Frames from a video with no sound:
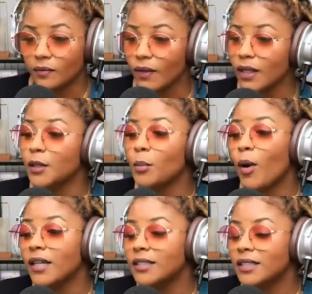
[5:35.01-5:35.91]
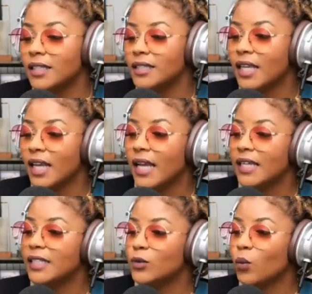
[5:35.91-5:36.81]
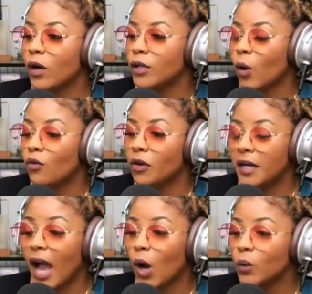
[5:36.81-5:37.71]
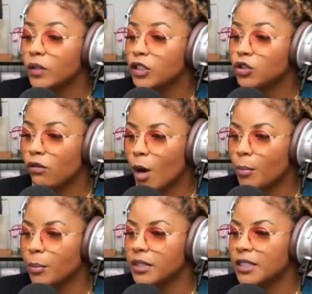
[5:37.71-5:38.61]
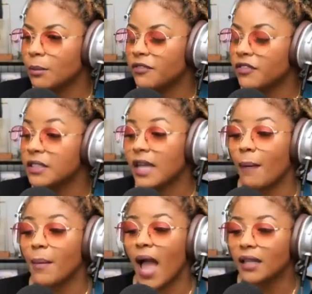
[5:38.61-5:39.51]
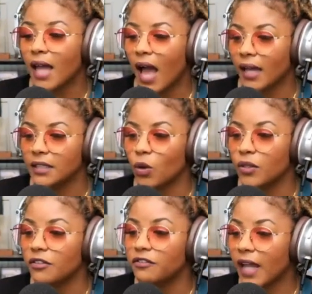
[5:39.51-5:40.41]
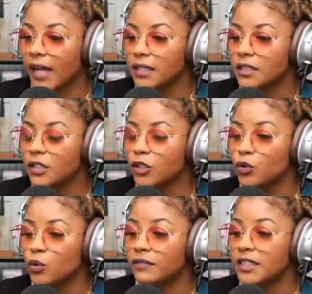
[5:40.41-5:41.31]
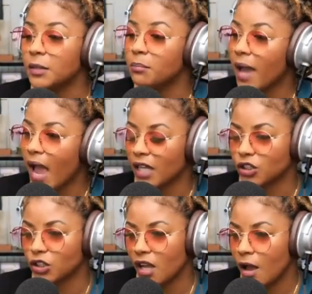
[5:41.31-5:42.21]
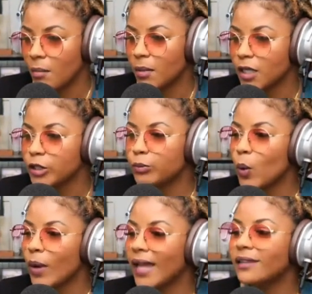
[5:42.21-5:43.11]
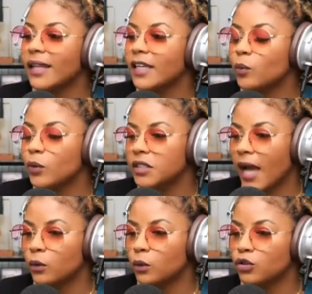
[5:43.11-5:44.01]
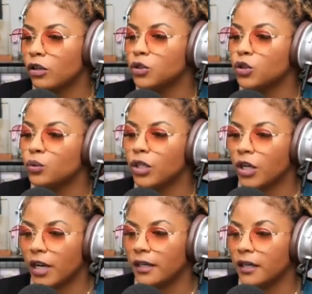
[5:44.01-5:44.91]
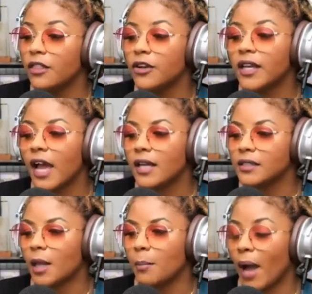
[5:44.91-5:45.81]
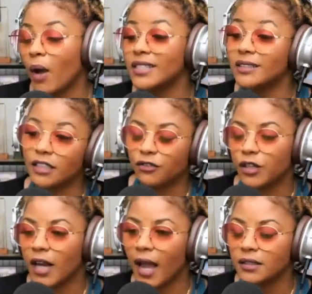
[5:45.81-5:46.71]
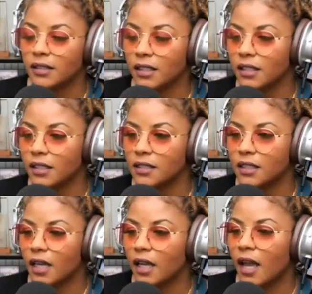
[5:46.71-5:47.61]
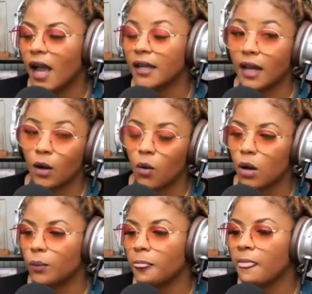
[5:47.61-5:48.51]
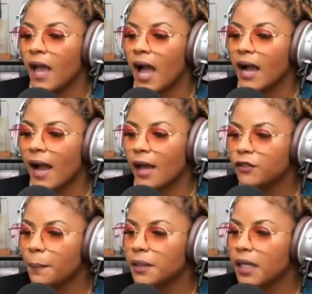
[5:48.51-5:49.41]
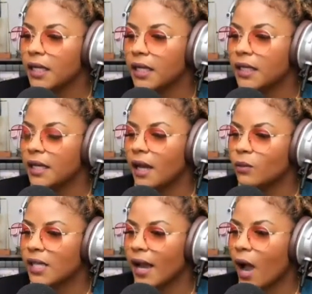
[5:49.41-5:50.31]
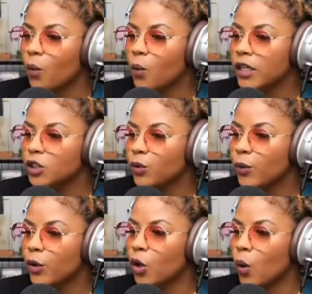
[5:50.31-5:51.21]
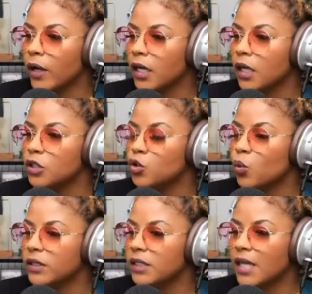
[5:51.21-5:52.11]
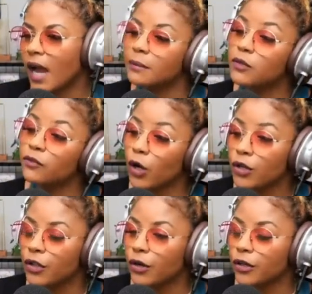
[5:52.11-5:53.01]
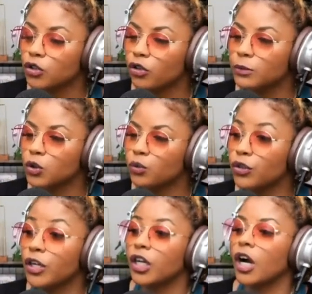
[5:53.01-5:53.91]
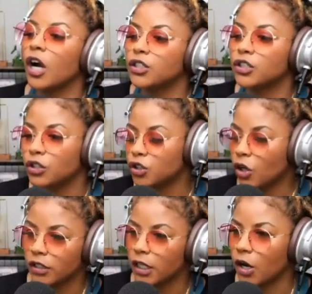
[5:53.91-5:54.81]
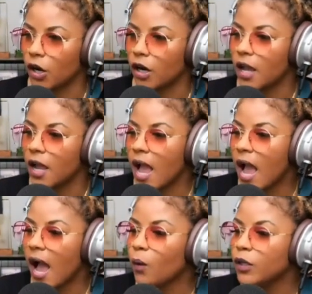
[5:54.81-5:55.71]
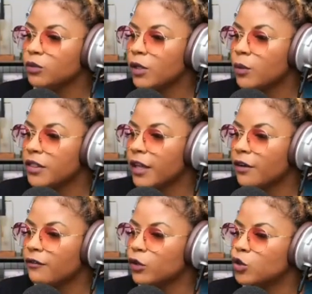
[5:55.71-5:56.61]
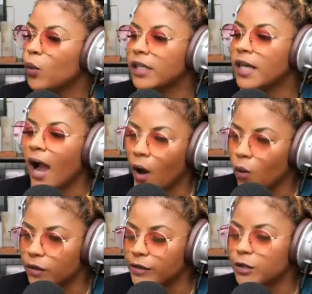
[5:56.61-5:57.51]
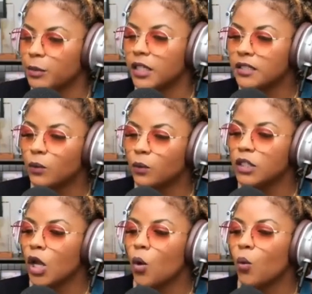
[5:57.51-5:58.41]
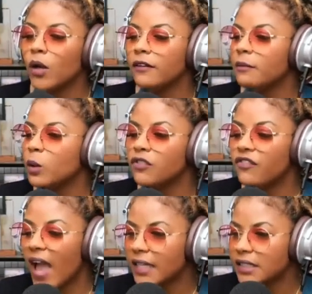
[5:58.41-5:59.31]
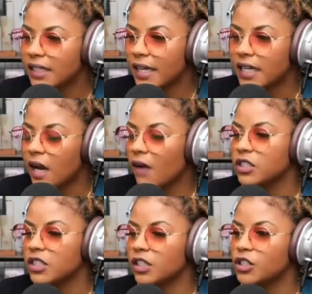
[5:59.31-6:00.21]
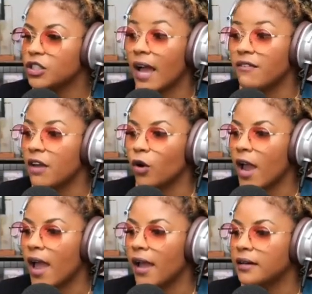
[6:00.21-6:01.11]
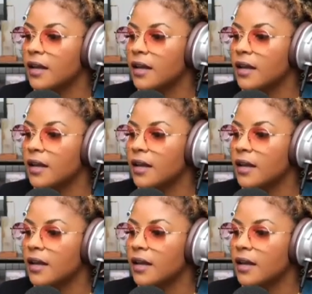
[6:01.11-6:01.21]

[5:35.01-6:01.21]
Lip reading: In the process, he has won over not only Trump, but some of his top allies on the flight to the UFC match. Musk spoke at length with Donald Trump Jr. and other guests about his different ideas. And I quote, I got off the plane and I was like, I wish we were going 20 times further. Trump Jr. gushed to Charlie Kirk. I wish we were there for 20 hours because it was one of the most fascinating conversations I've ever had.